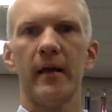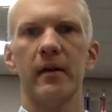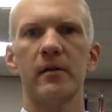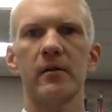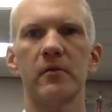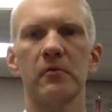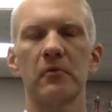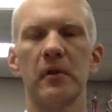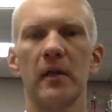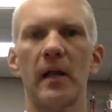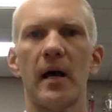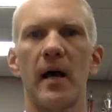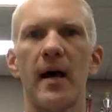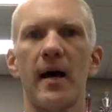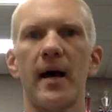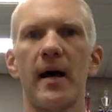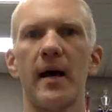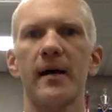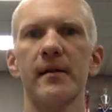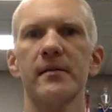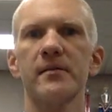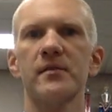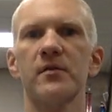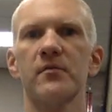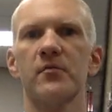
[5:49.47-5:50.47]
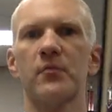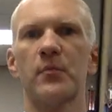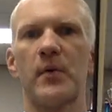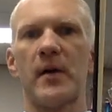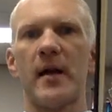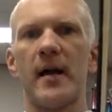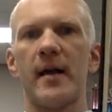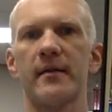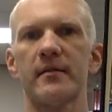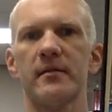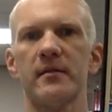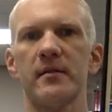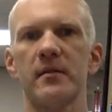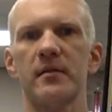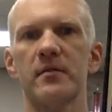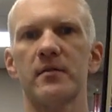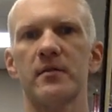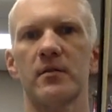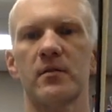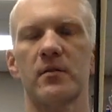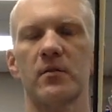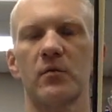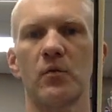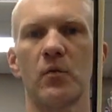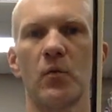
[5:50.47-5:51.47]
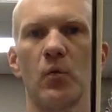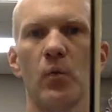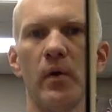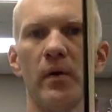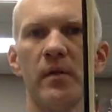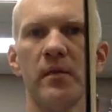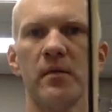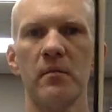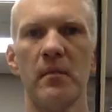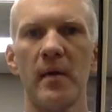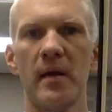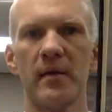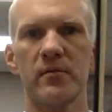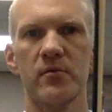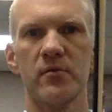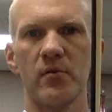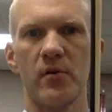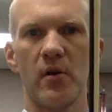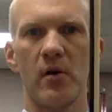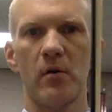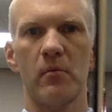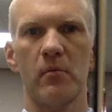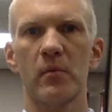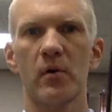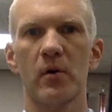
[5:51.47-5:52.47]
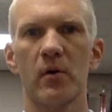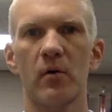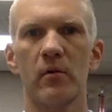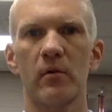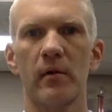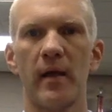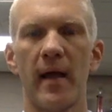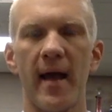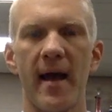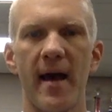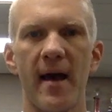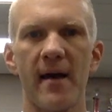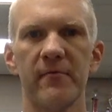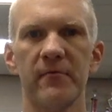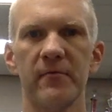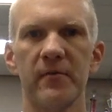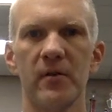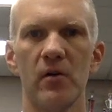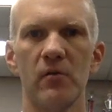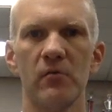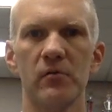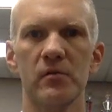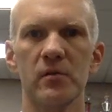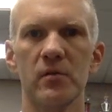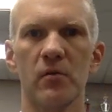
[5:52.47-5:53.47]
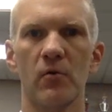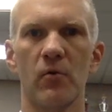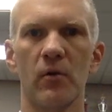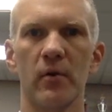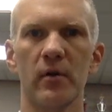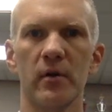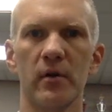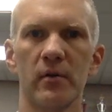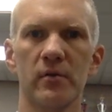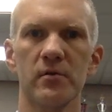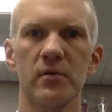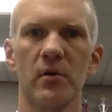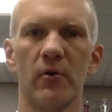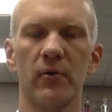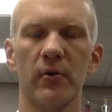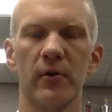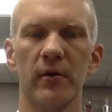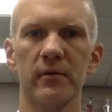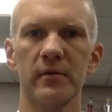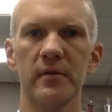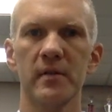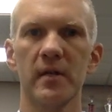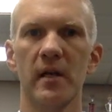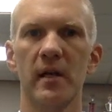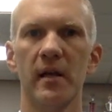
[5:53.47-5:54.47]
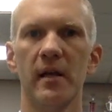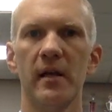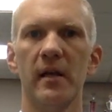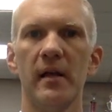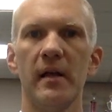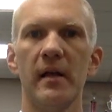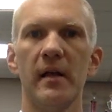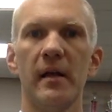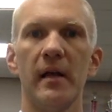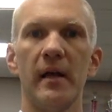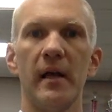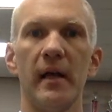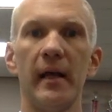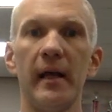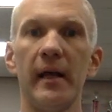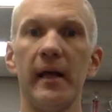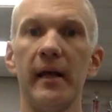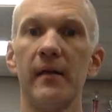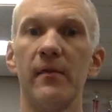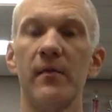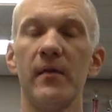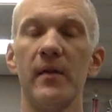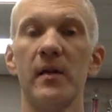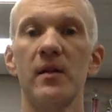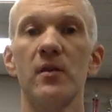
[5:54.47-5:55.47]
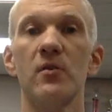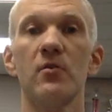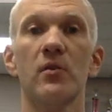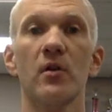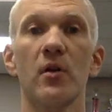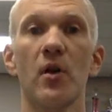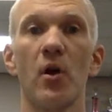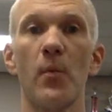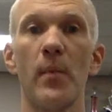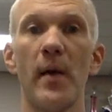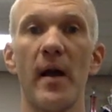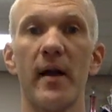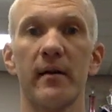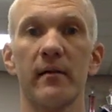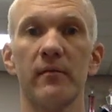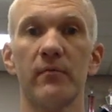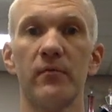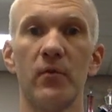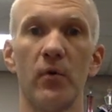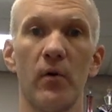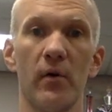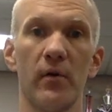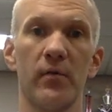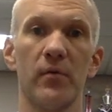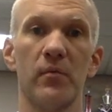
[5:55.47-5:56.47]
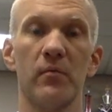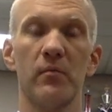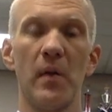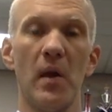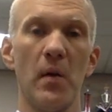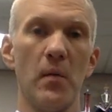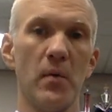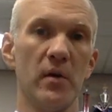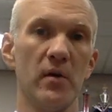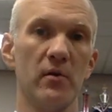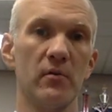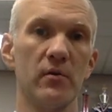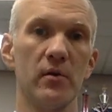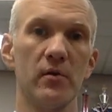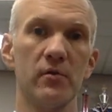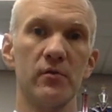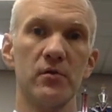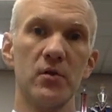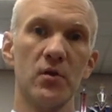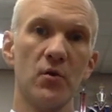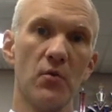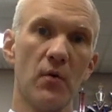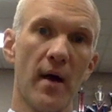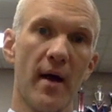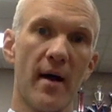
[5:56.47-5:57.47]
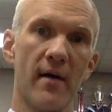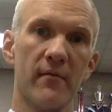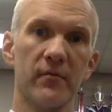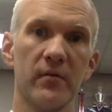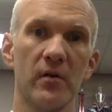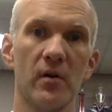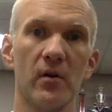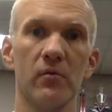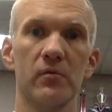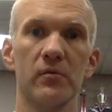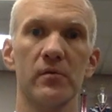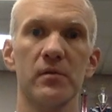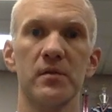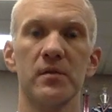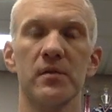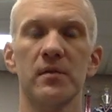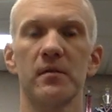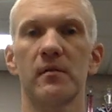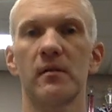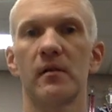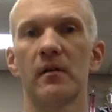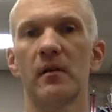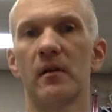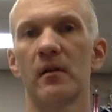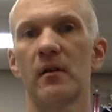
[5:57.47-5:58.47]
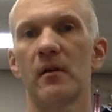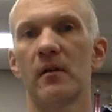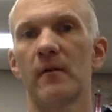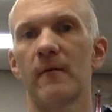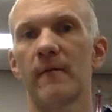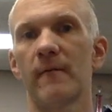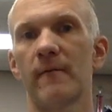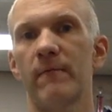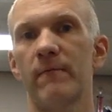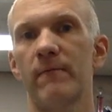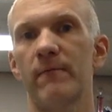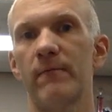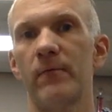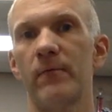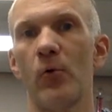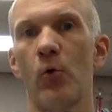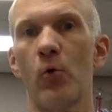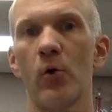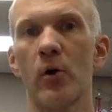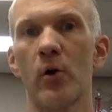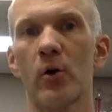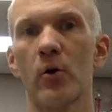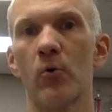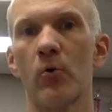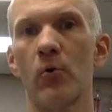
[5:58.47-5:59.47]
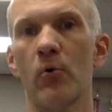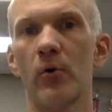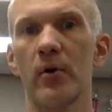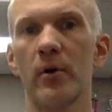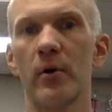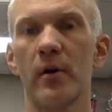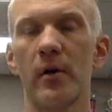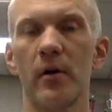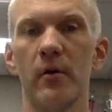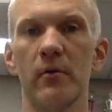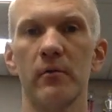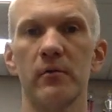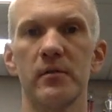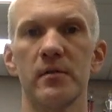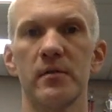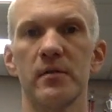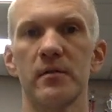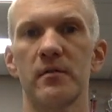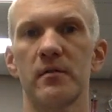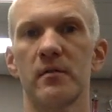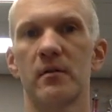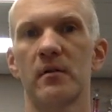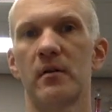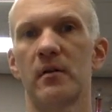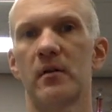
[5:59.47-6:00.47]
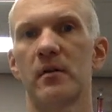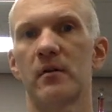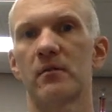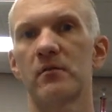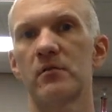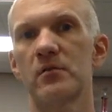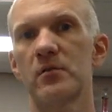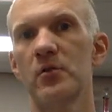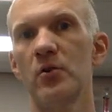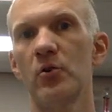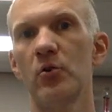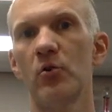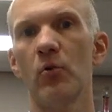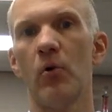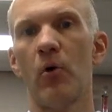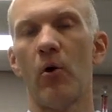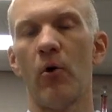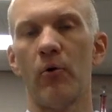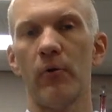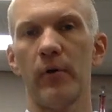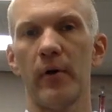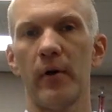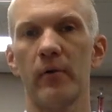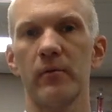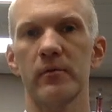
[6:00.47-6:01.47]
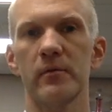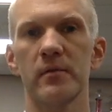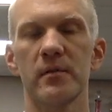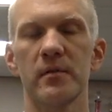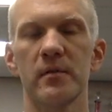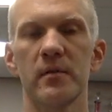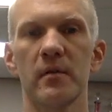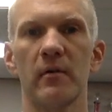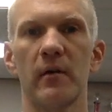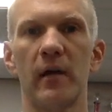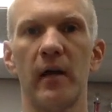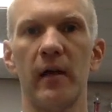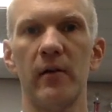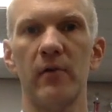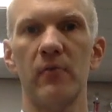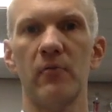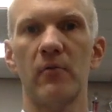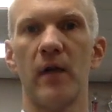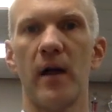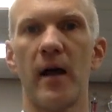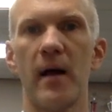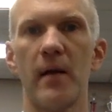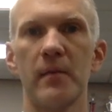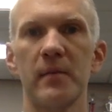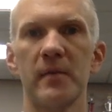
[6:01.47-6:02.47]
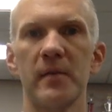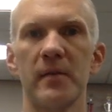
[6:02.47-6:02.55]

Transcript: and do lots of practice with the metronome. Half notes, quarter notes, whole notes. And then you can go back and forth. Maybe you do 2 half notes, 4 quarter notes, 2 whole notes. Okay, do